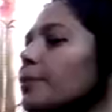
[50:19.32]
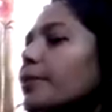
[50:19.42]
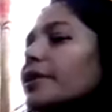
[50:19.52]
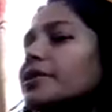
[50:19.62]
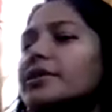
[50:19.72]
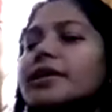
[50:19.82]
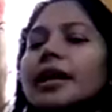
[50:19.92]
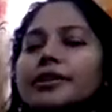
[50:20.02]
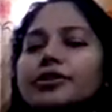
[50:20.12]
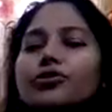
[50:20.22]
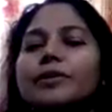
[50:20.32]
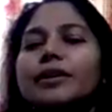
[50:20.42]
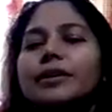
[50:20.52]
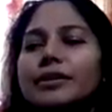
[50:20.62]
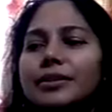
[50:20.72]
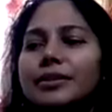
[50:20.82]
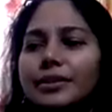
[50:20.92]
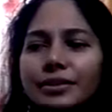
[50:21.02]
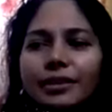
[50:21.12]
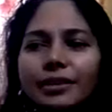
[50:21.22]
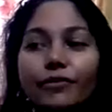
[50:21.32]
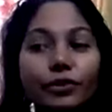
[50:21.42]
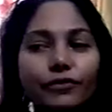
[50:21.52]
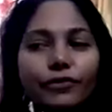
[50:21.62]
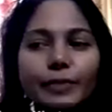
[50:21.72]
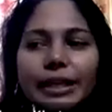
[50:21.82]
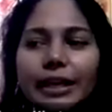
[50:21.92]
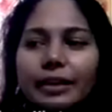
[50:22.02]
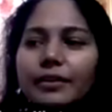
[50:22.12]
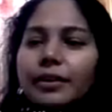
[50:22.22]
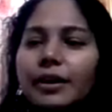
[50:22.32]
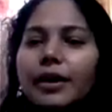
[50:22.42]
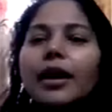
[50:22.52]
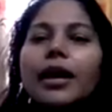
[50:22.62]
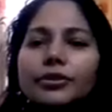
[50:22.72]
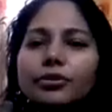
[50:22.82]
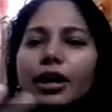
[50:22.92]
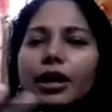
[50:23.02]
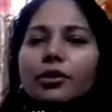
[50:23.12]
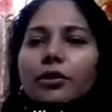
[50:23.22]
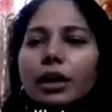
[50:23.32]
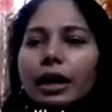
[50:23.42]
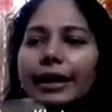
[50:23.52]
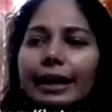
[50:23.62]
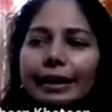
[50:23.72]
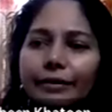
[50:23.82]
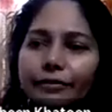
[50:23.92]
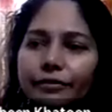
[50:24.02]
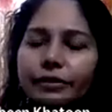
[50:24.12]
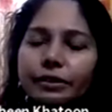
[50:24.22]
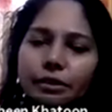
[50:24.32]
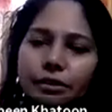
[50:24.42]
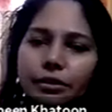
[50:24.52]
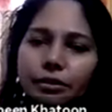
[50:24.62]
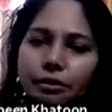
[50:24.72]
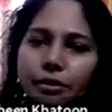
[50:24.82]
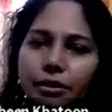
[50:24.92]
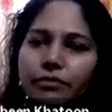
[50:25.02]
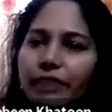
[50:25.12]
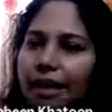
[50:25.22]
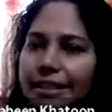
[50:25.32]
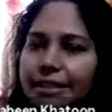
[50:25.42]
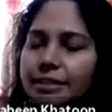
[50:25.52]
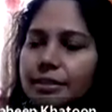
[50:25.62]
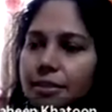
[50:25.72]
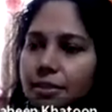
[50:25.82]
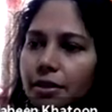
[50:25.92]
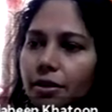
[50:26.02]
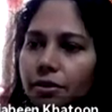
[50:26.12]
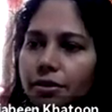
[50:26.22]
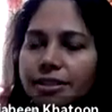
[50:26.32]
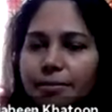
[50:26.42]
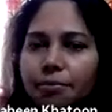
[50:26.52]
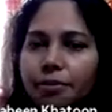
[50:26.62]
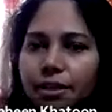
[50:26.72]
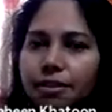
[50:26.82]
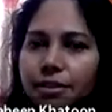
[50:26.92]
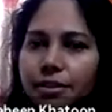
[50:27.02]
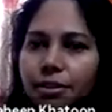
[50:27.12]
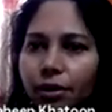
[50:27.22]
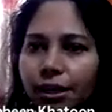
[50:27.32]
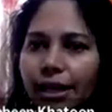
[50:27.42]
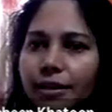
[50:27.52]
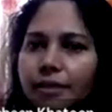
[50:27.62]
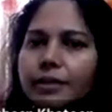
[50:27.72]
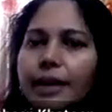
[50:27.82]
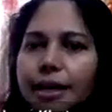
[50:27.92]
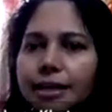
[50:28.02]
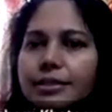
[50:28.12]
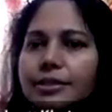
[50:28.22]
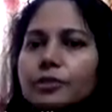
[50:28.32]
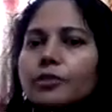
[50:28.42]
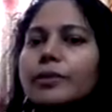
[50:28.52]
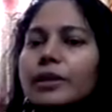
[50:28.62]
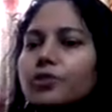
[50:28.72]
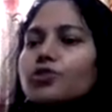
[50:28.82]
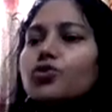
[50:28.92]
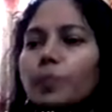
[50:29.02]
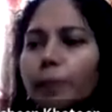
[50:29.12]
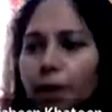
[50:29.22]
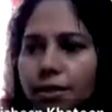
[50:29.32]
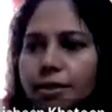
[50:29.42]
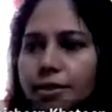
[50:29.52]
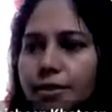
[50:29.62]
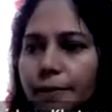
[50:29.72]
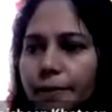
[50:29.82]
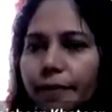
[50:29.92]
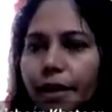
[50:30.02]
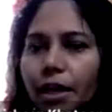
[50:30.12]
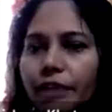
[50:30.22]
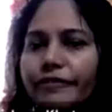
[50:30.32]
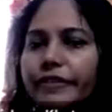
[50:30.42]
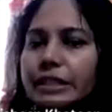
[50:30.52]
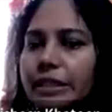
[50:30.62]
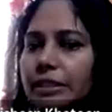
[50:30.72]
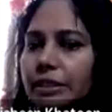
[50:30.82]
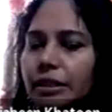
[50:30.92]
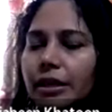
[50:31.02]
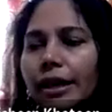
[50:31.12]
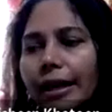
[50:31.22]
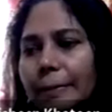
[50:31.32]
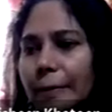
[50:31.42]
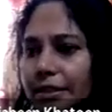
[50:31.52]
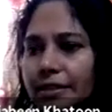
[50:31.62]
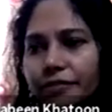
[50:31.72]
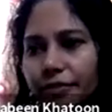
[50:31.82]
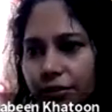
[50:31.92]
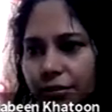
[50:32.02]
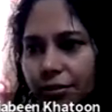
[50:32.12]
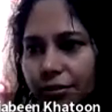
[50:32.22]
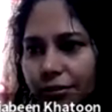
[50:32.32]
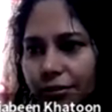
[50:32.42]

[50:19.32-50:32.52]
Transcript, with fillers: appearance; it has to be uh, somewhat from the inner. So now I have uh, divided or separated or categorized grooming into two parts: hmm. physical and metaphysical.